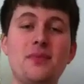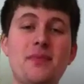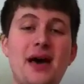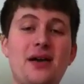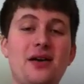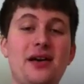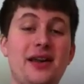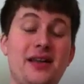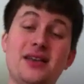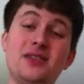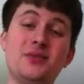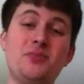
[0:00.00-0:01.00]
the better it
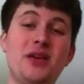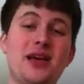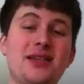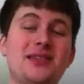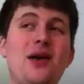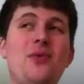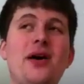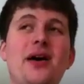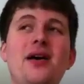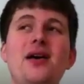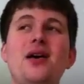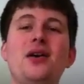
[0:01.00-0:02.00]
is, because that
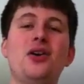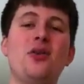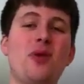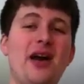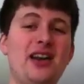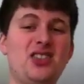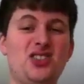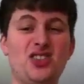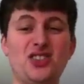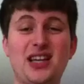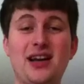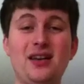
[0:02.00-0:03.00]
way your body just
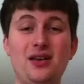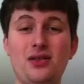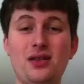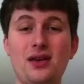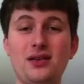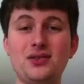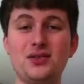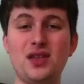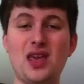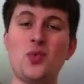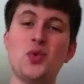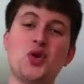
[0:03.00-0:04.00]
learns how to do things,
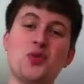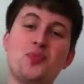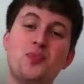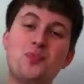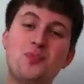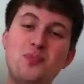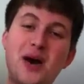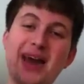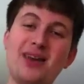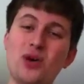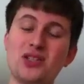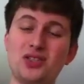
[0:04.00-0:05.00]
and when your
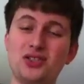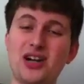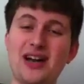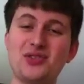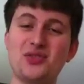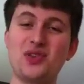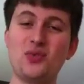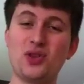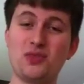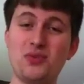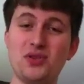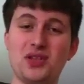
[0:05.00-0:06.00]
mind wants to drive something
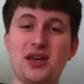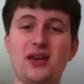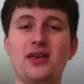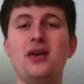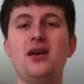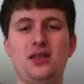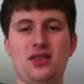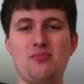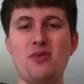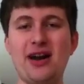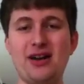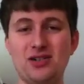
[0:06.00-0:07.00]
with music,
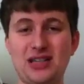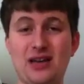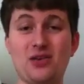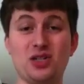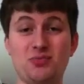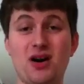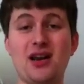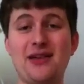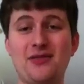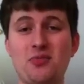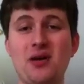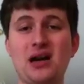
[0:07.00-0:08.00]
the body knows how to respond
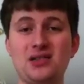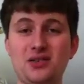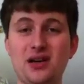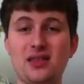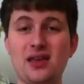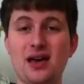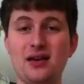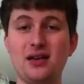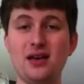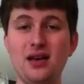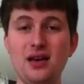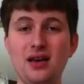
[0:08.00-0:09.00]
after practicing like that.
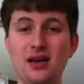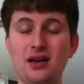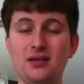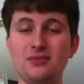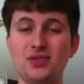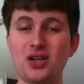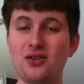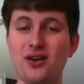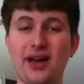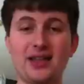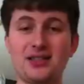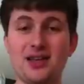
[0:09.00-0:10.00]
So
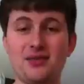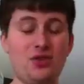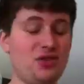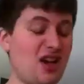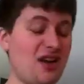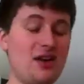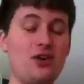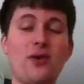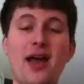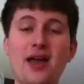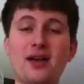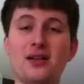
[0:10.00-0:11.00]
like I said, you're sounding
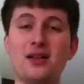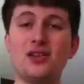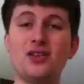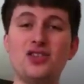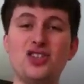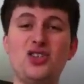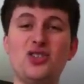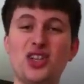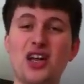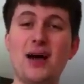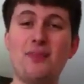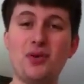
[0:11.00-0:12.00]
great. Just use
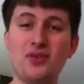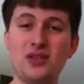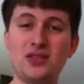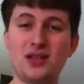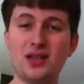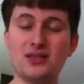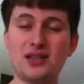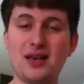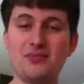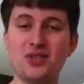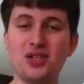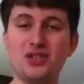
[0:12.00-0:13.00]
a couple of these things
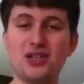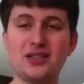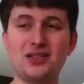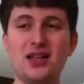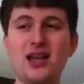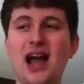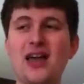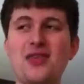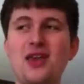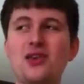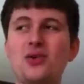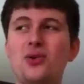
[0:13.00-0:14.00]
I'm suggesting. I
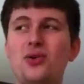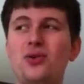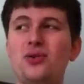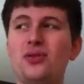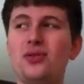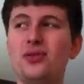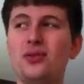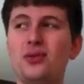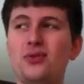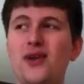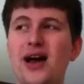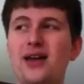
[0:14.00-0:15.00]
think you'll
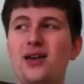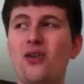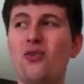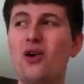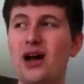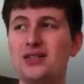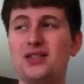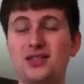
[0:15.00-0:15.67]
find a lot of